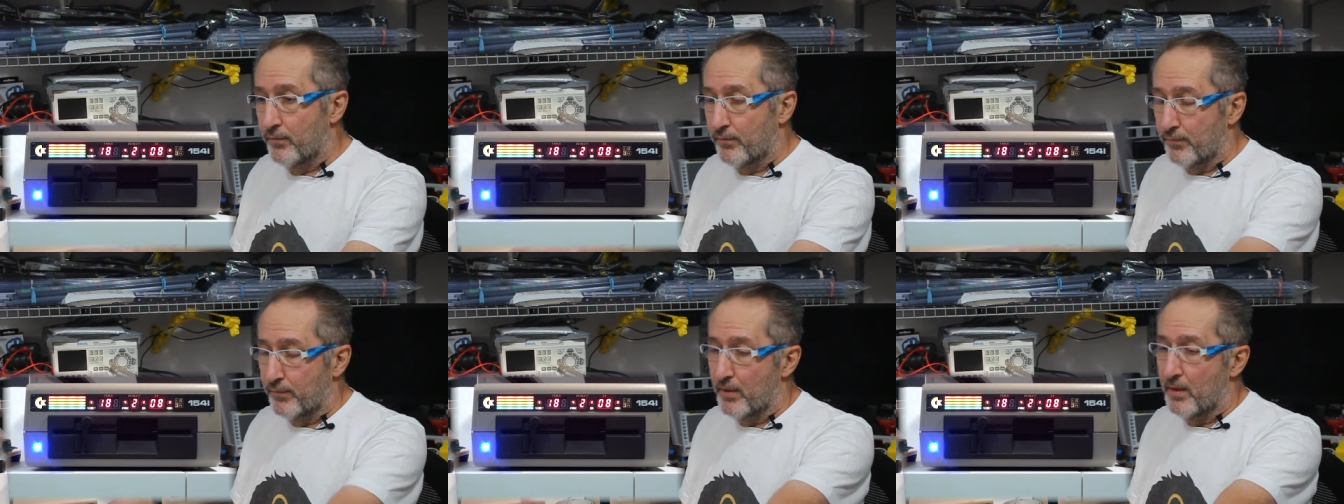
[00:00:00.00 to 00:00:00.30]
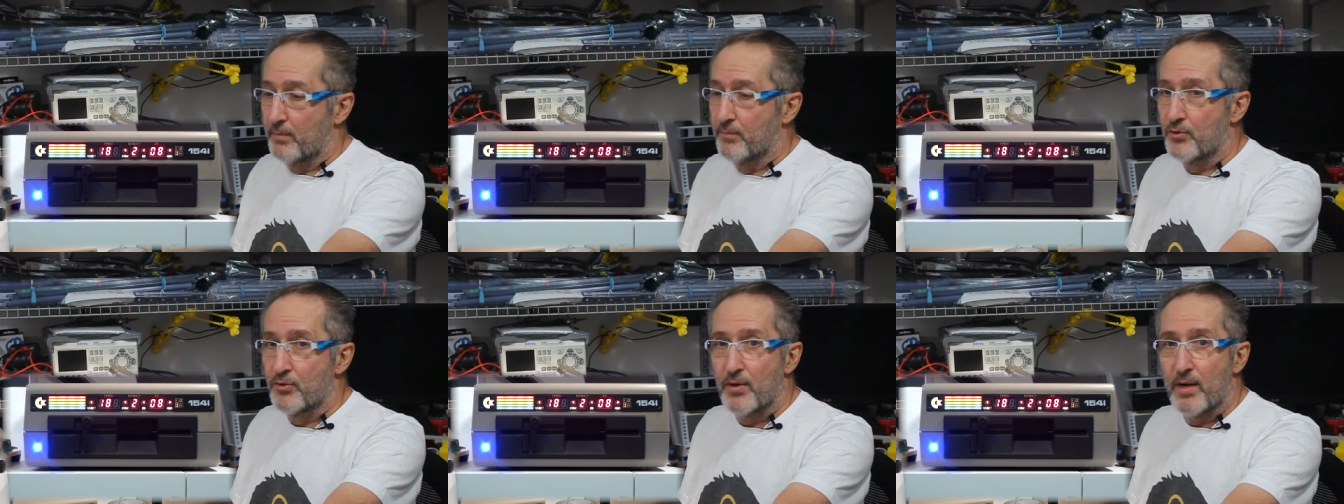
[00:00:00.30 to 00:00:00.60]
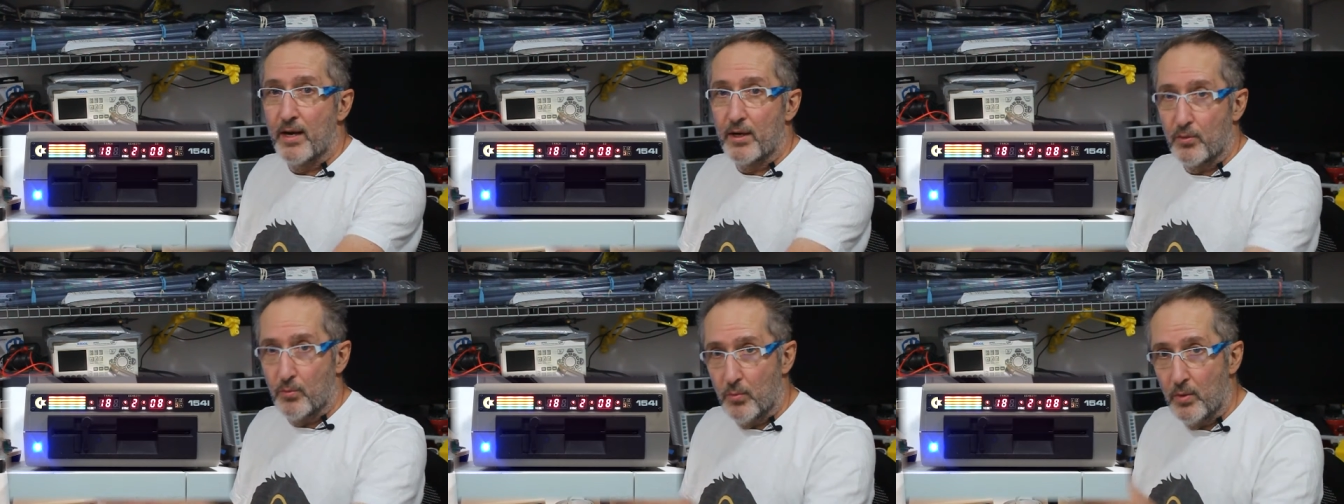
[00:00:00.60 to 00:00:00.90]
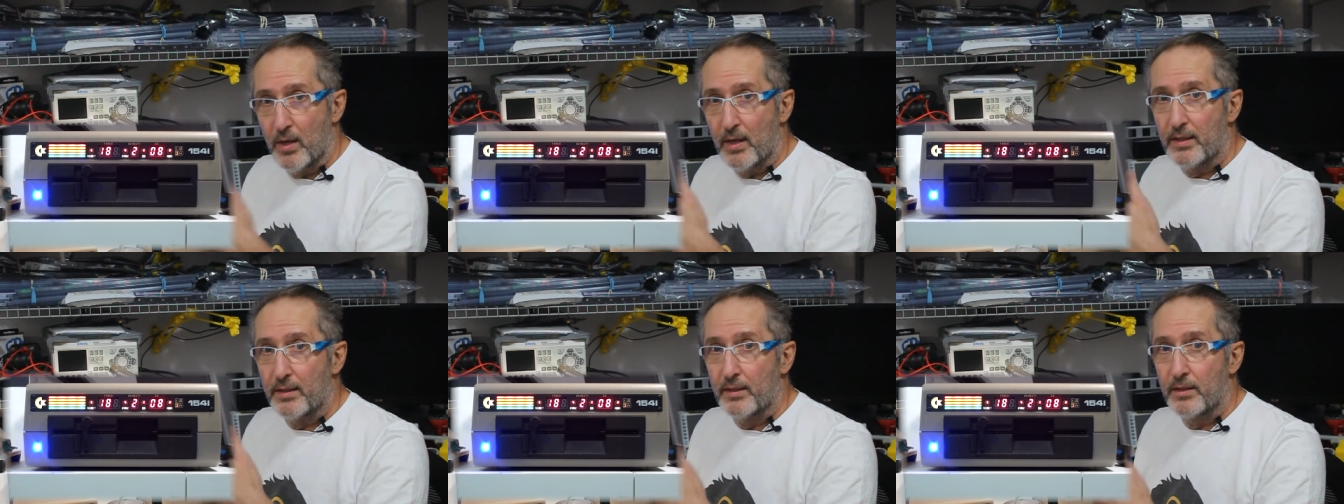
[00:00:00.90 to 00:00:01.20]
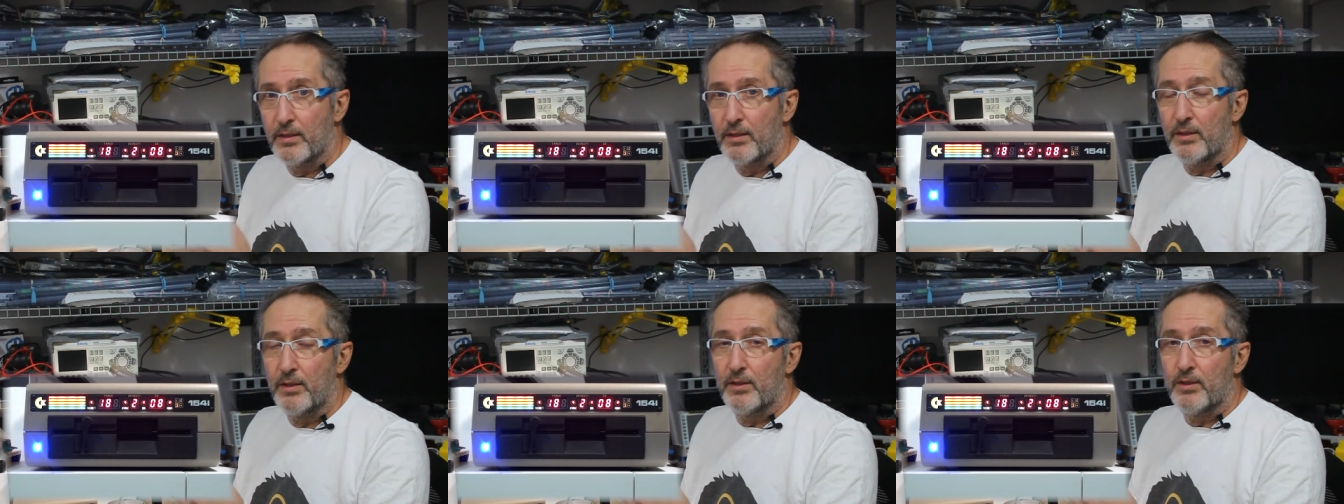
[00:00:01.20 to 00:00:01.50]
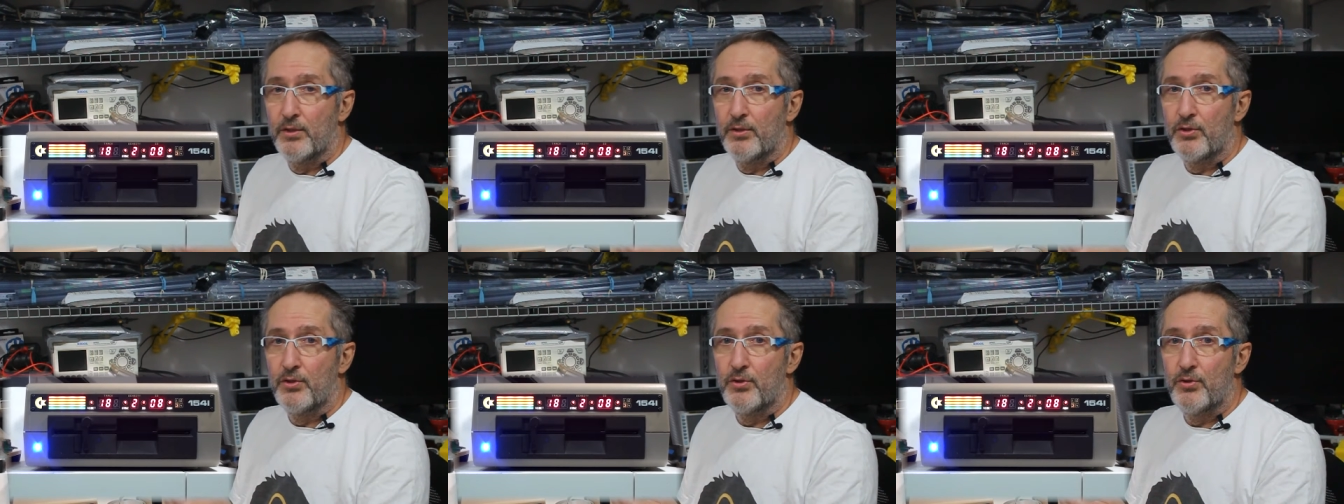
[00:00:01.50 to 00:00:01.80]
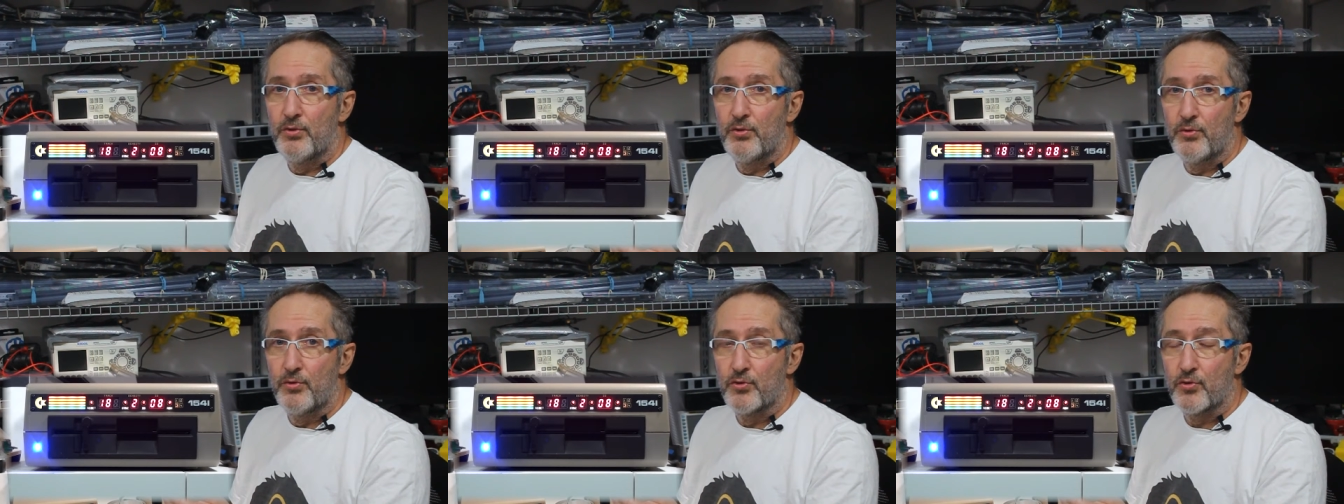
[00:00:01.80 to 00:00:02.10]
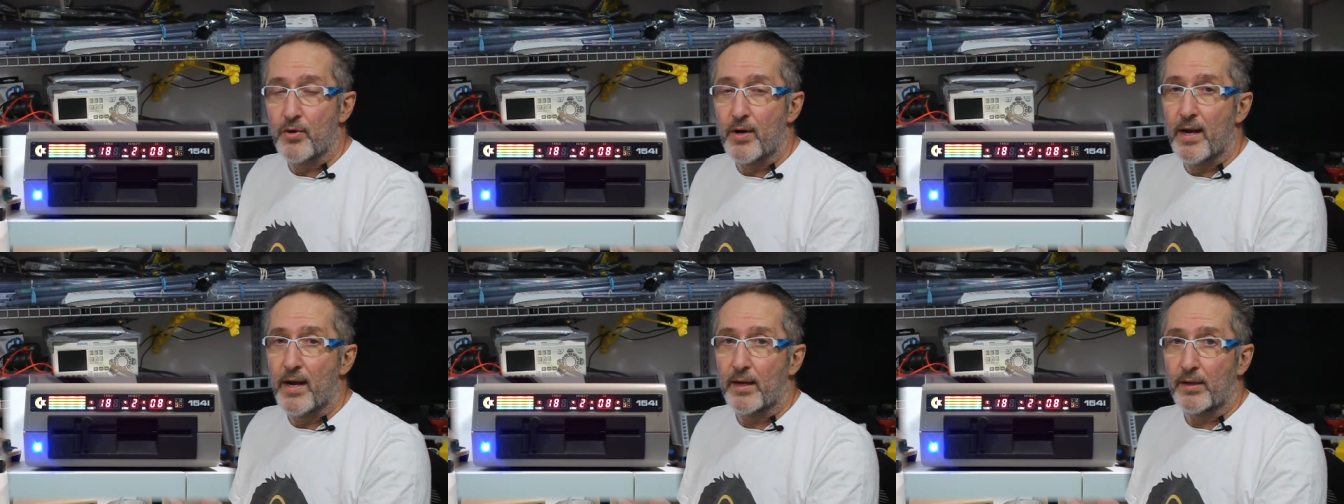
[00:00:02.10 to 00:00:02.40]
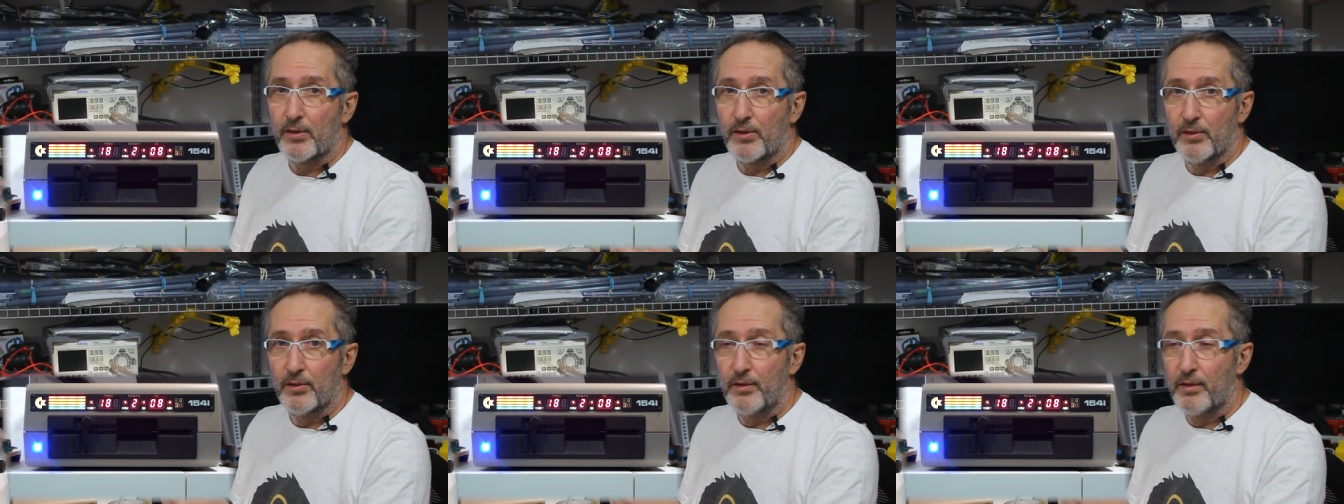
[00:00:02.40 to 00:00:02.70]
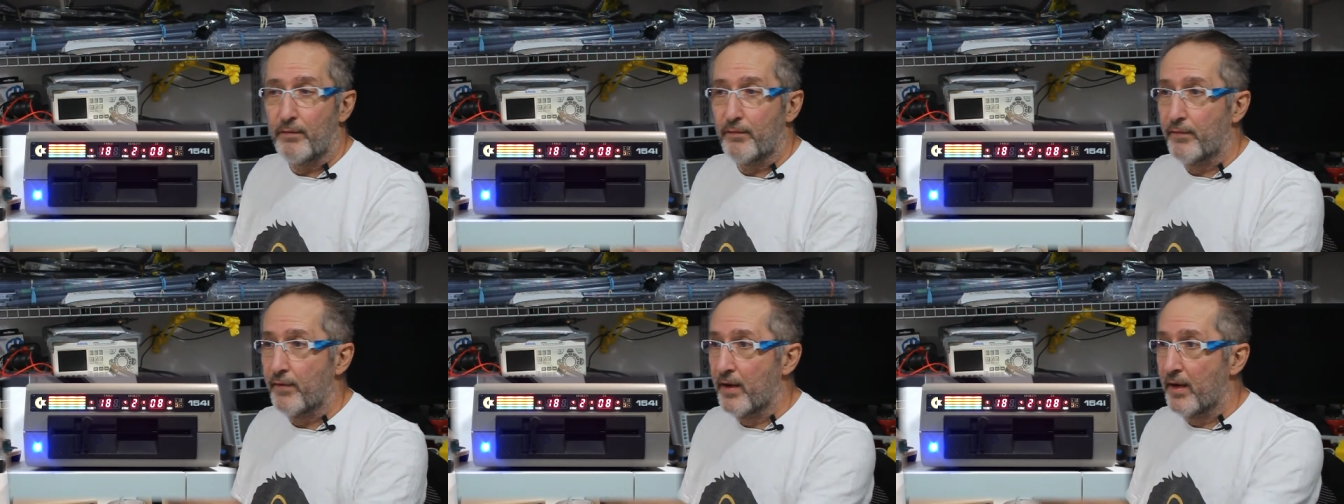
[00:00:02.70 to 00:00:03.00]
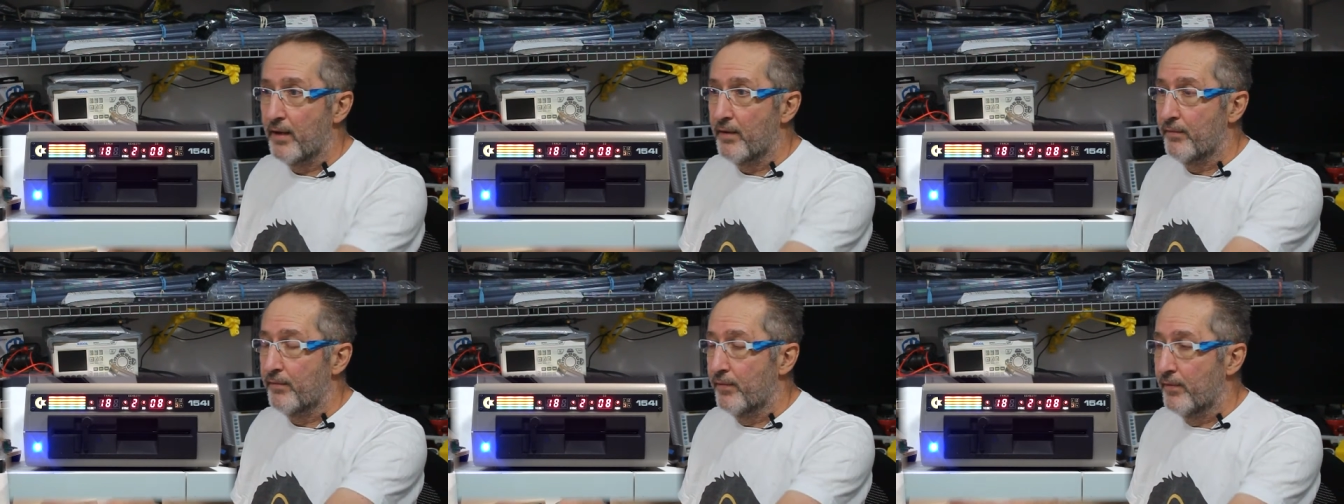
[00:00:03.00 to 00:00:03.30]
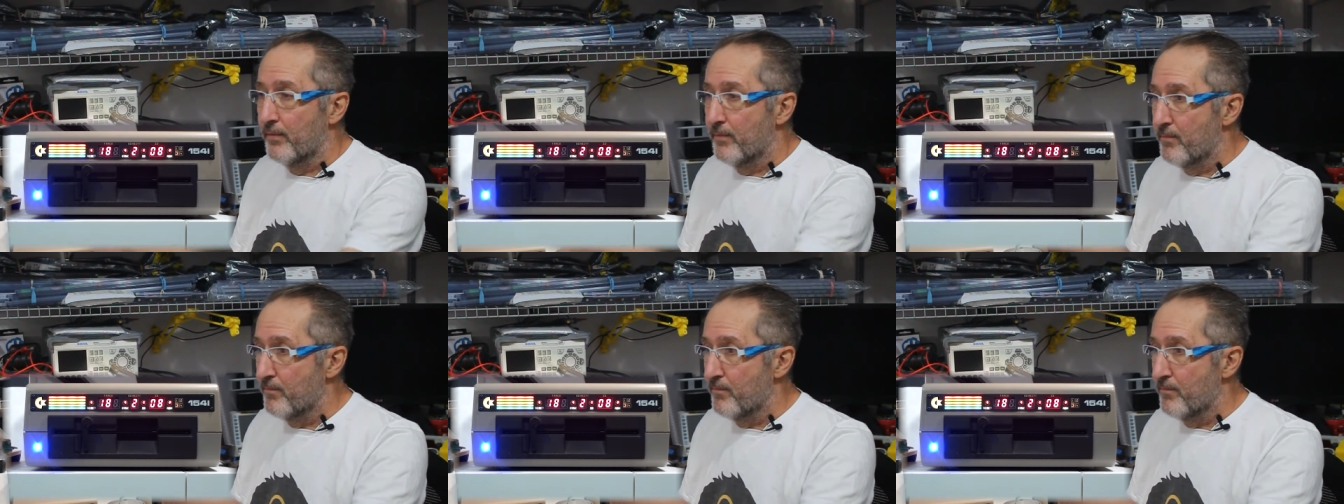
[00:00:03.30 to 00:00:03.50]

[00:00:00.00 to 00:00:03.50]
from track 1 to track 35